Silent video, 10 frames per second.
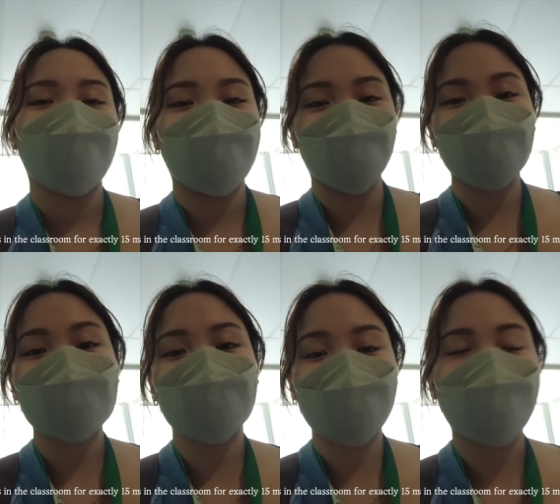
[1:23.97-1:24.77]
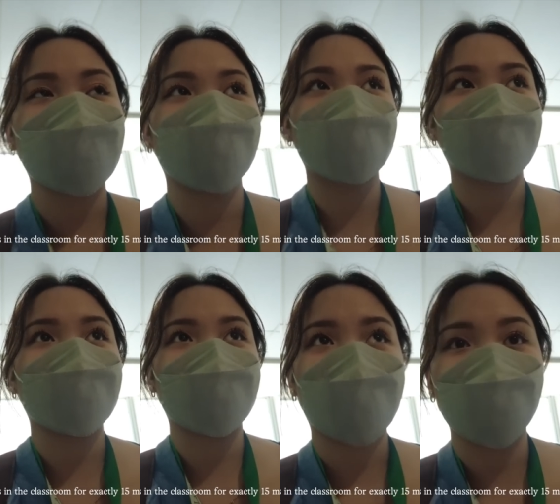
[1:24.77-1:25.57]
And I was in the classroom for
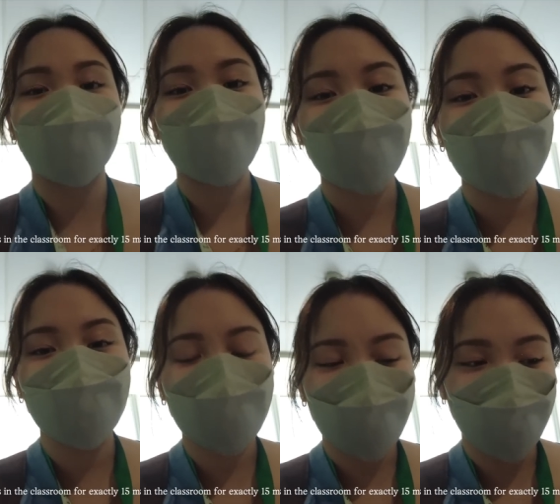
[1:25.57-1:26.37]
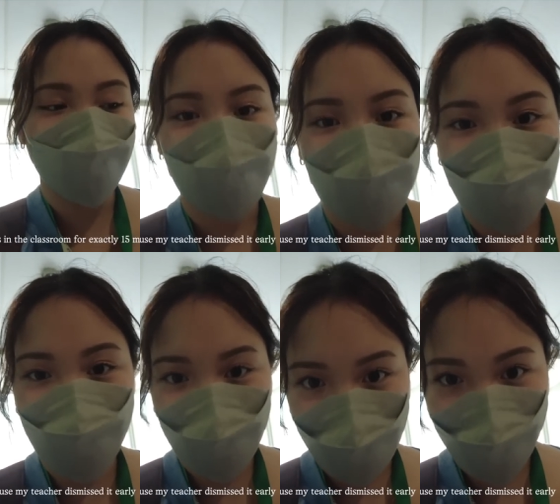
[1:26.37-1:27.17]
exactly 15 minutes because my
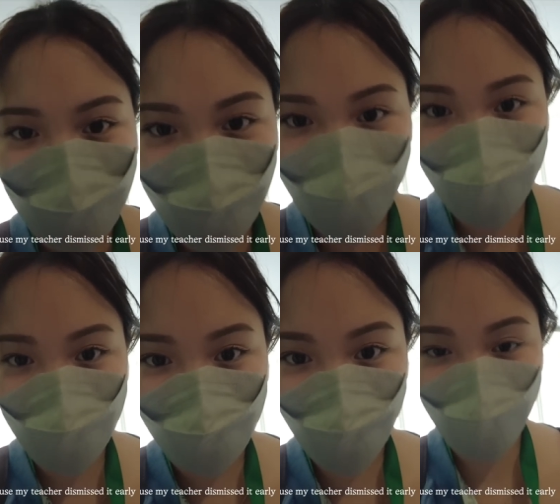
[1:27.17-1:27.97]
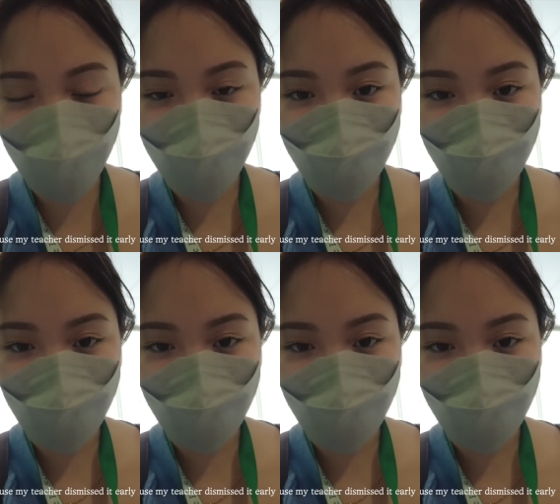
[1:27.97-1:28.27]
teacher dismissed it early.